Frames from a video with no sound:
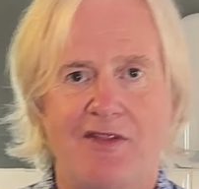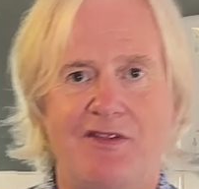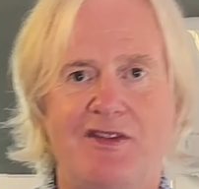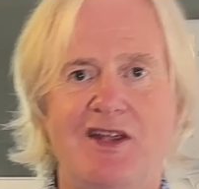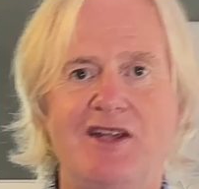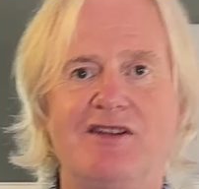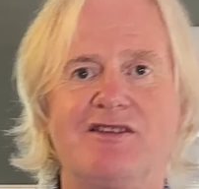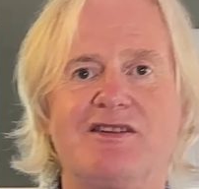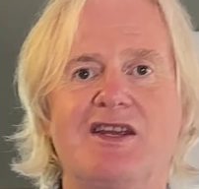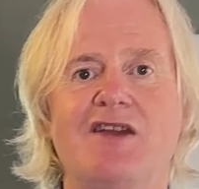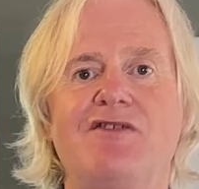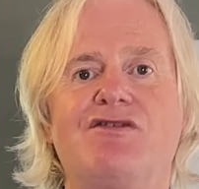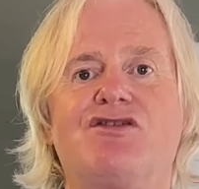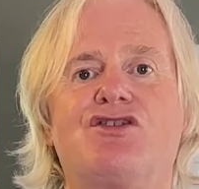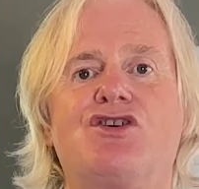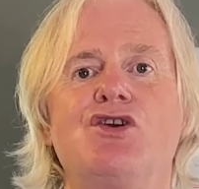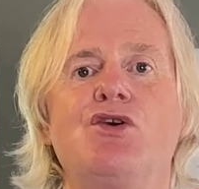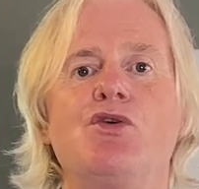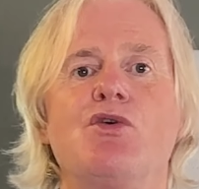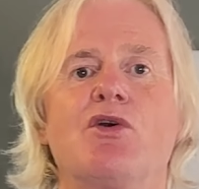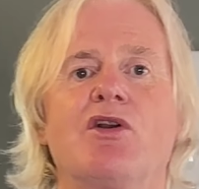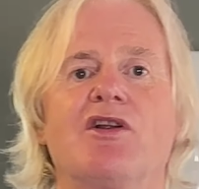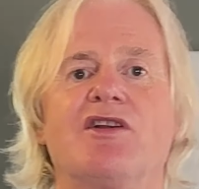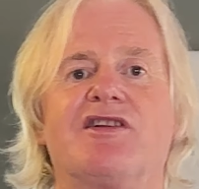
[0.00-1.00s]
This gives
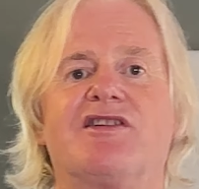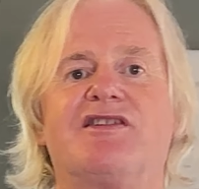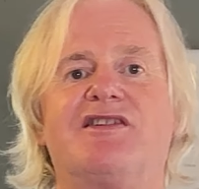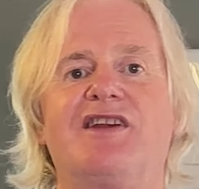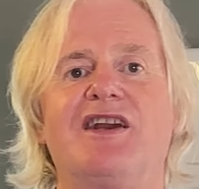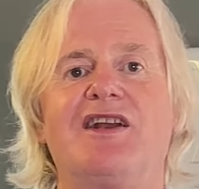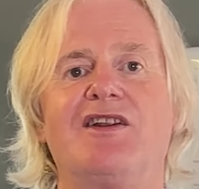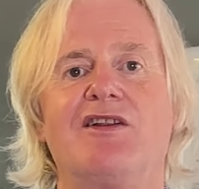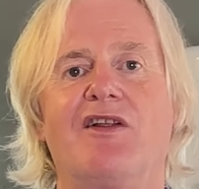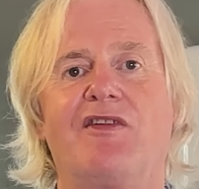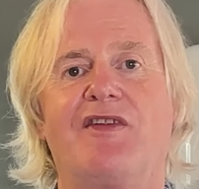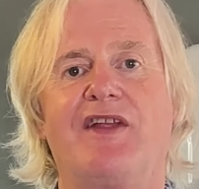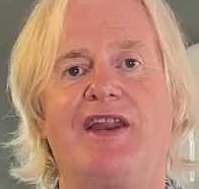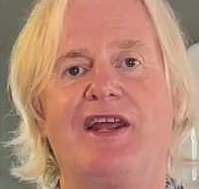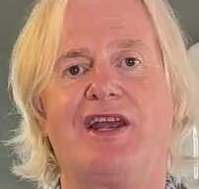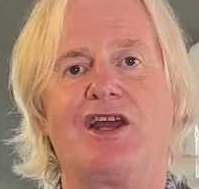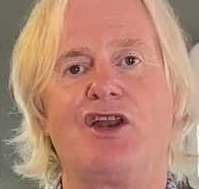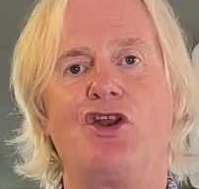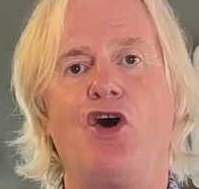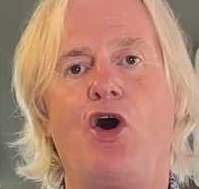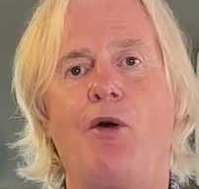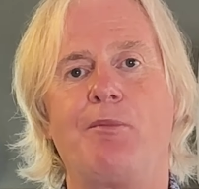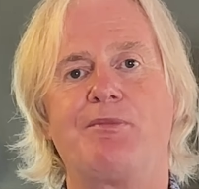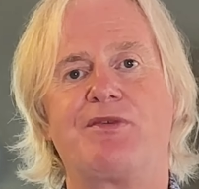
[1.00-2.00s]
Google a signal that it
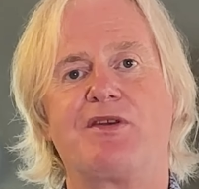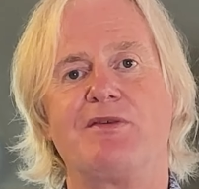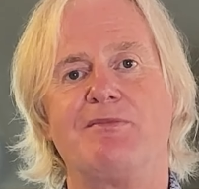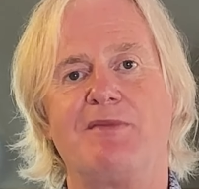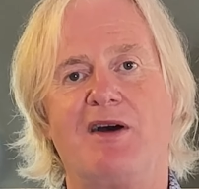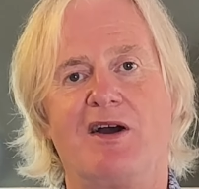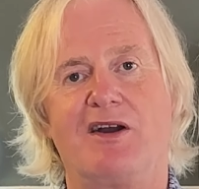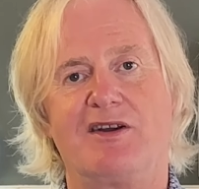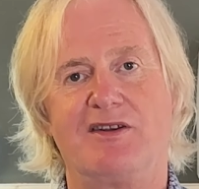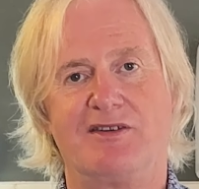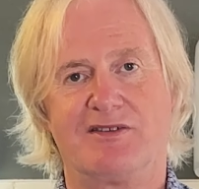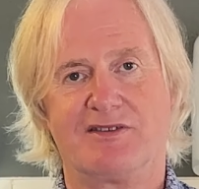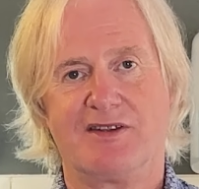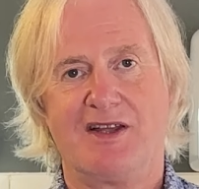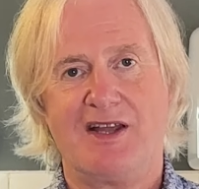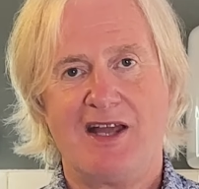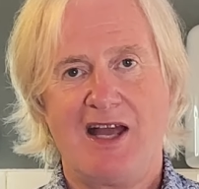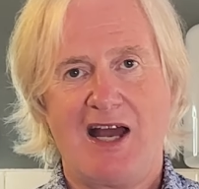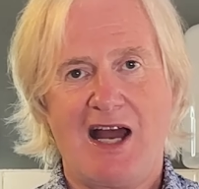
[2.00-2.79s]
can optimize.